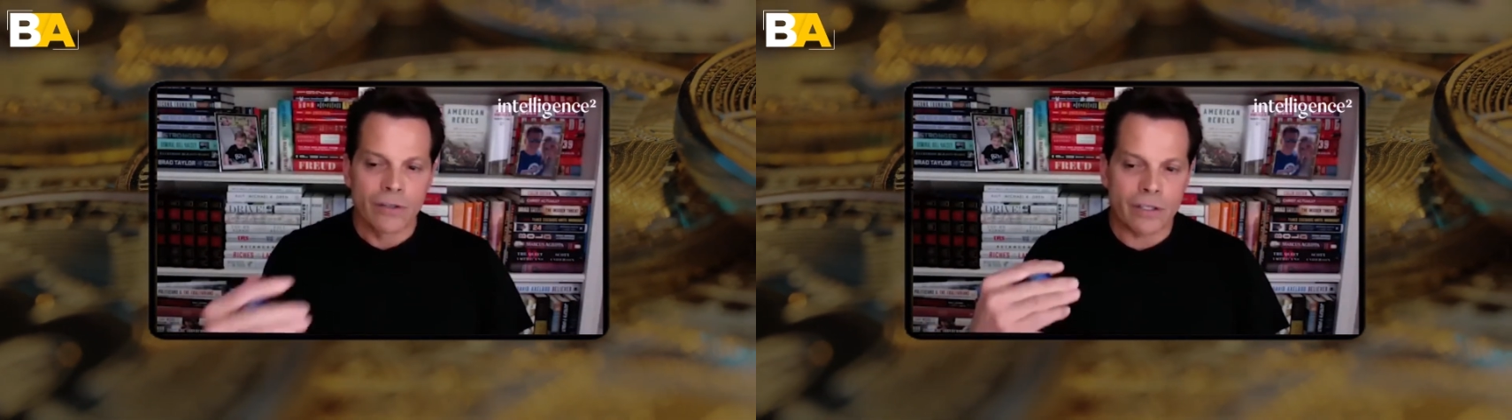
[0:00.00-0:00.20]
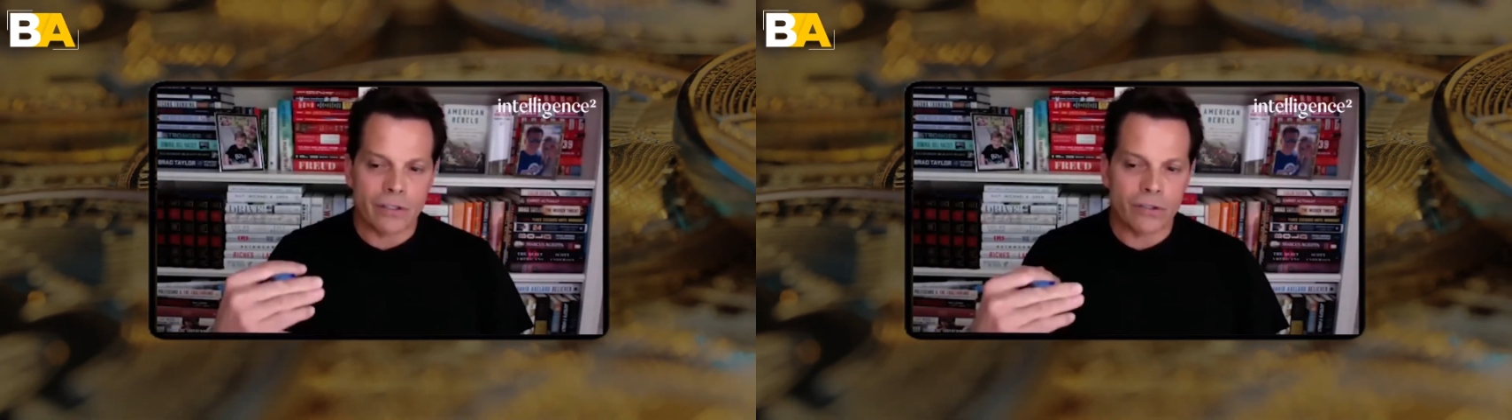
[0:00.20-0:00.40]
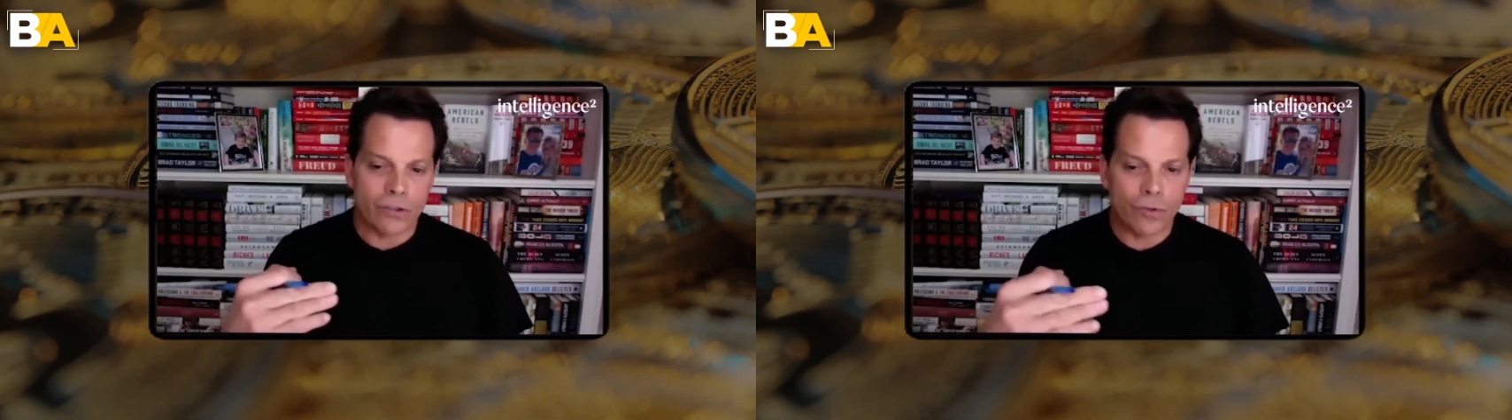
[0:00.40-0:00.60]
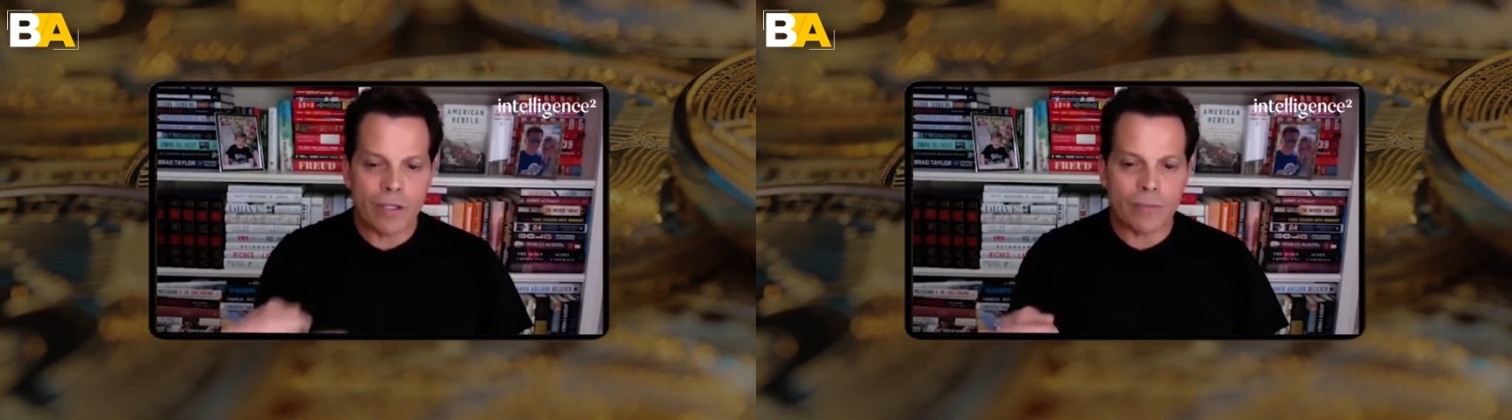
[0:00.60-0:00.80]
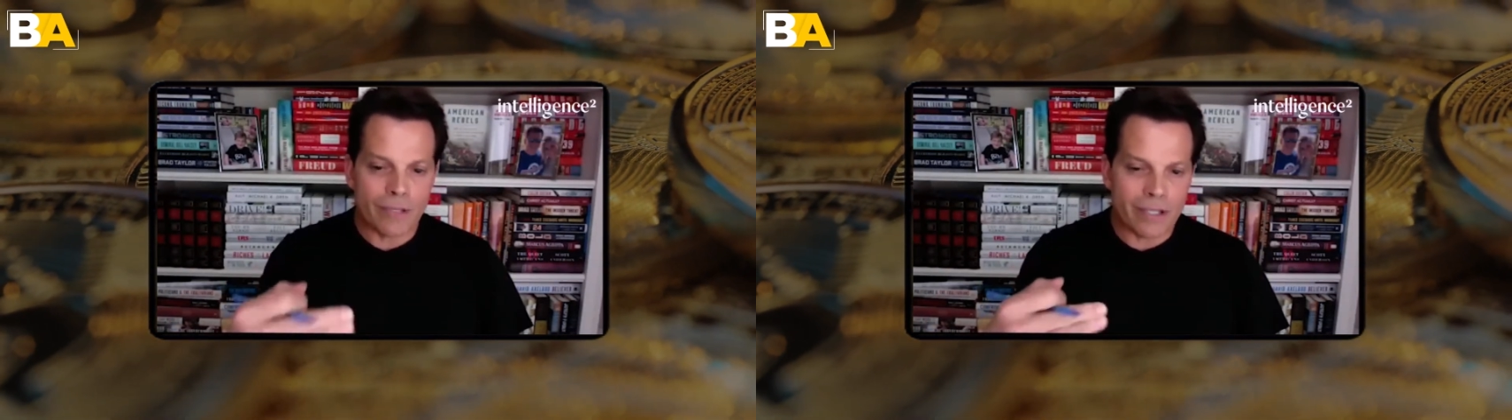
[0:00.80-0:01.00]
The
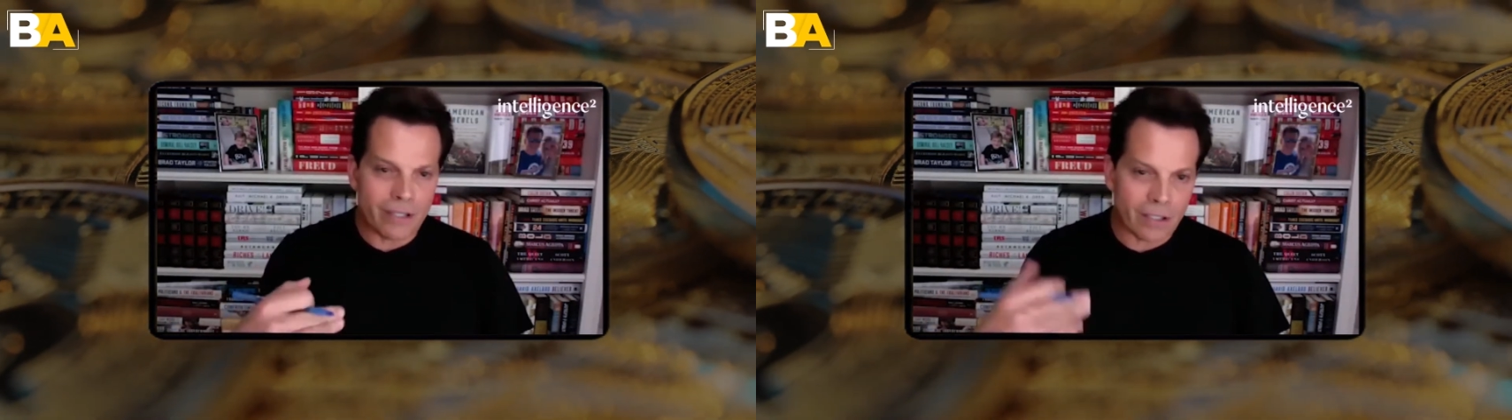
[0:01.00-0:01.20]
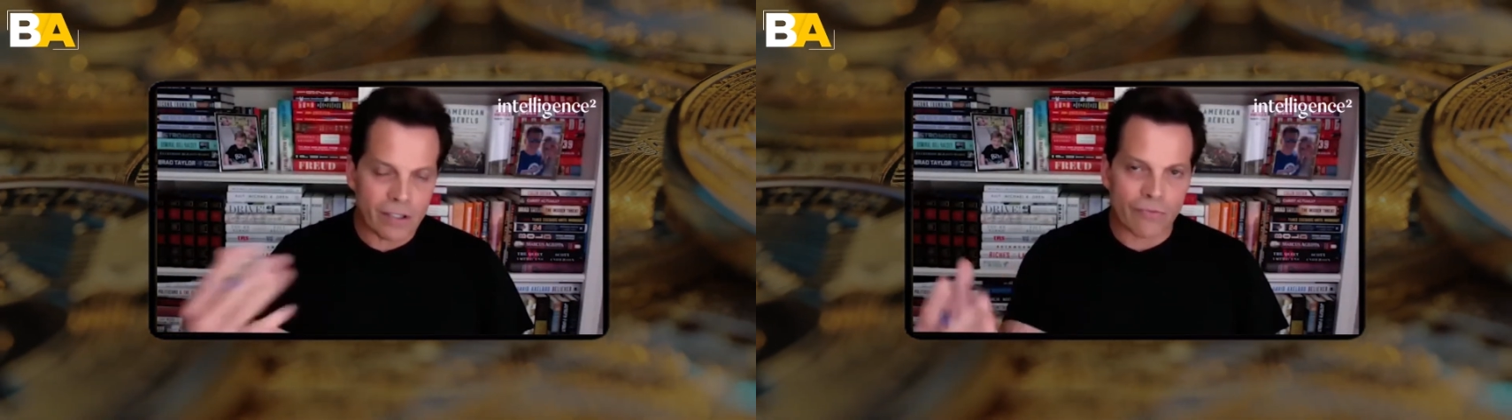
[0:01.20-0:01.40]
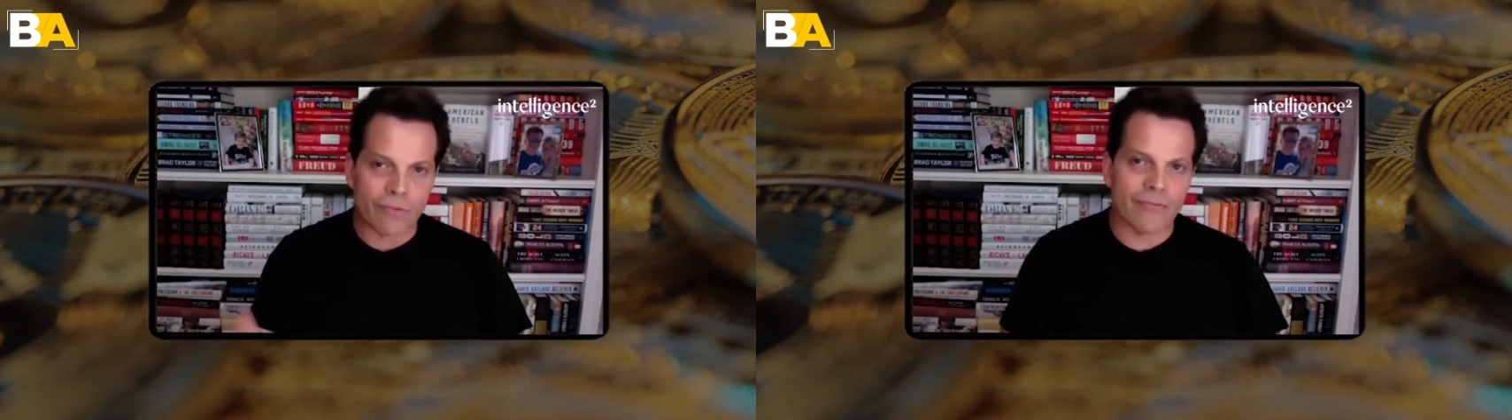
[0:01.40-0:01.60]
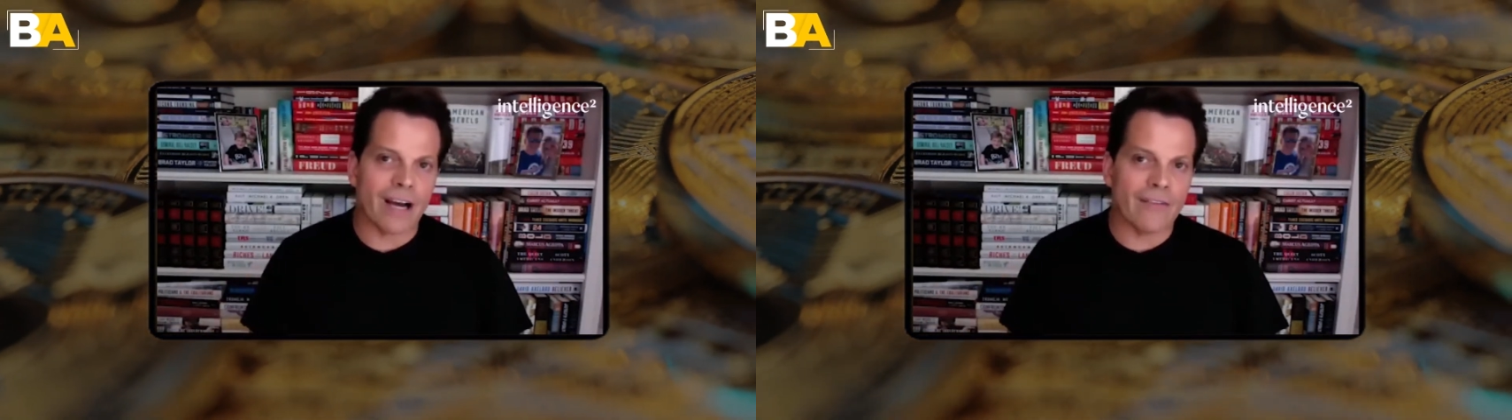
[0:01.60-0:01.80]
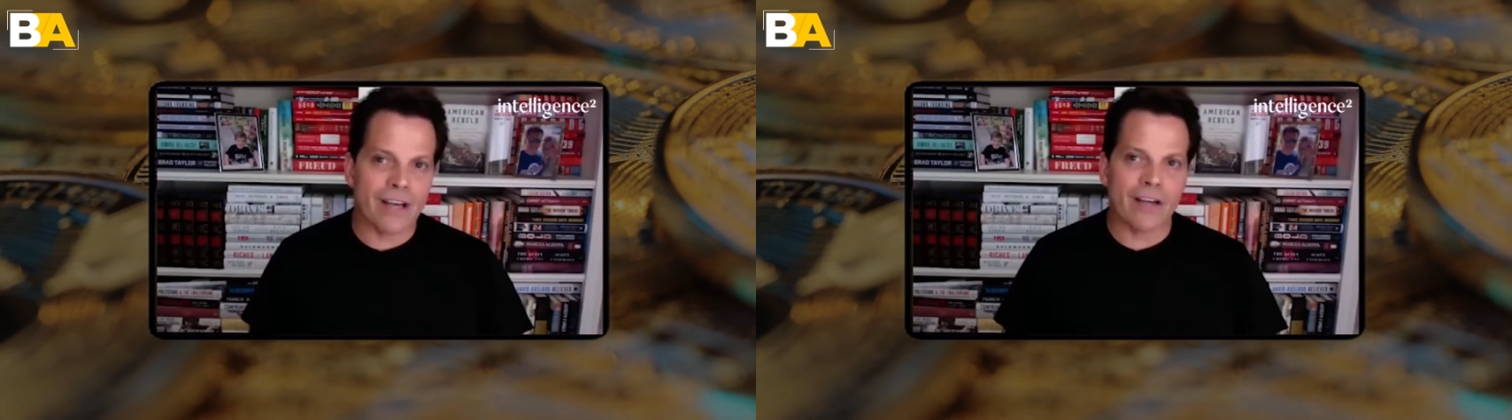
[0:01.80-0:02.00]
human beings for
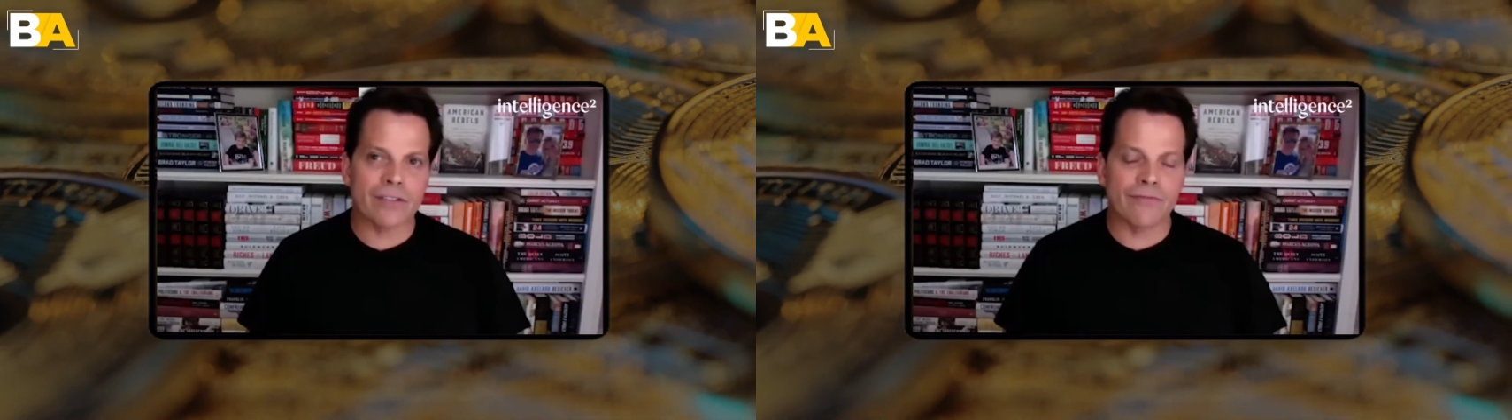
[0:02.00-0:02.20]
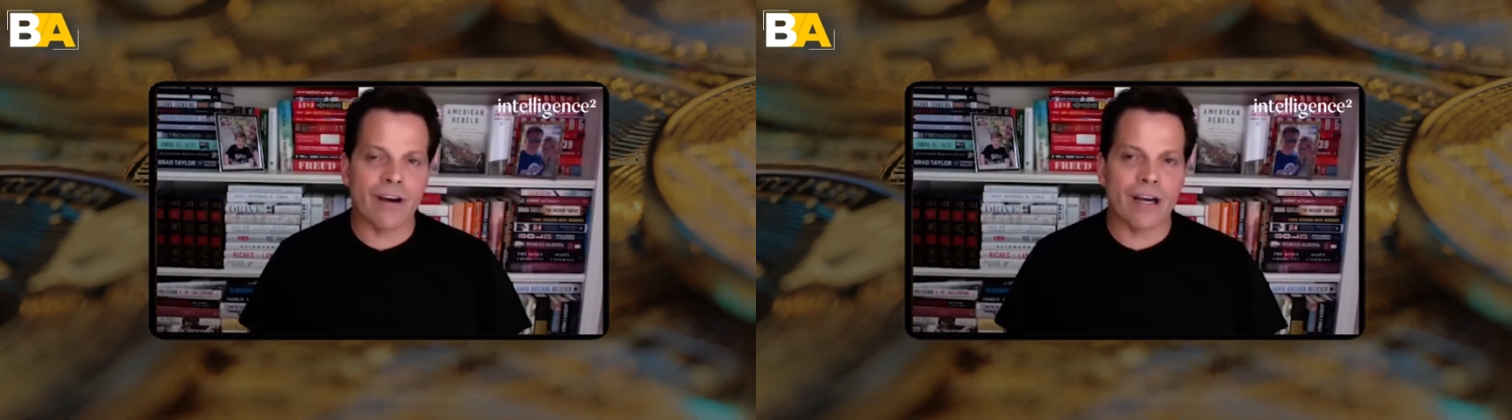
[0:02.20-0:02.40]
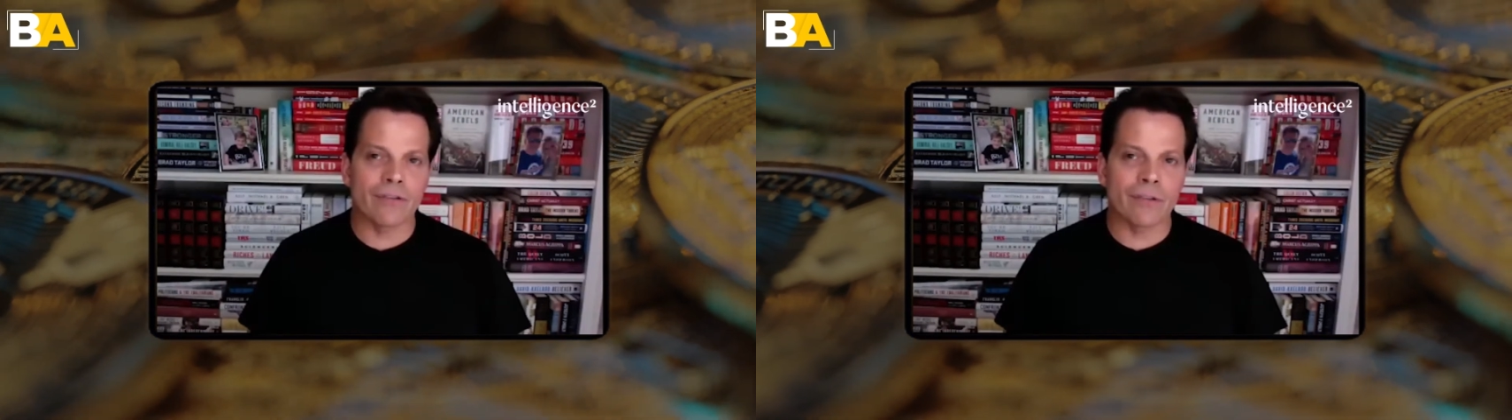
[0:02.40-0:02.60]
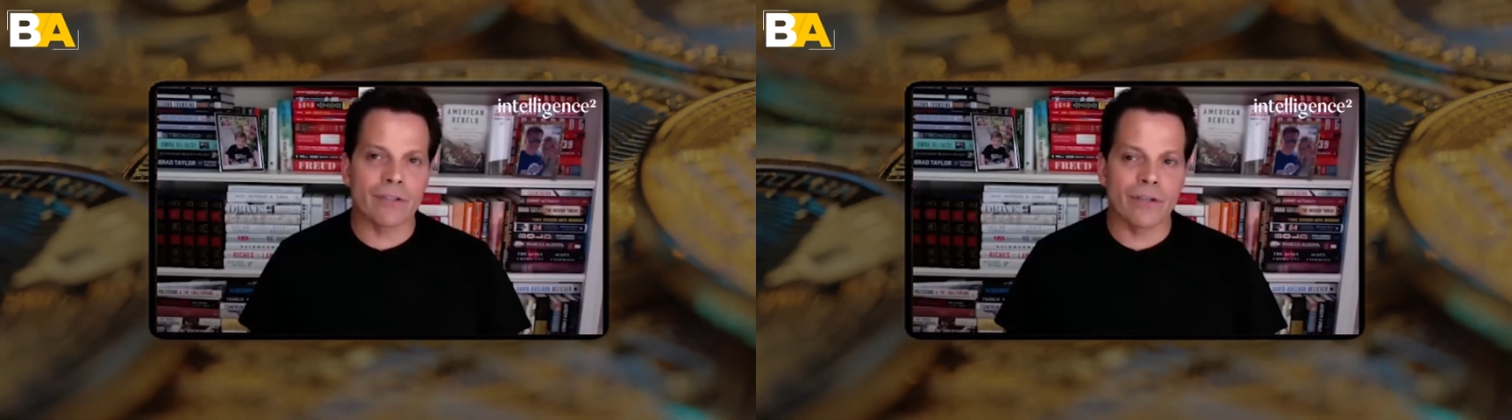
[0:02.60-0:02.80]
5,500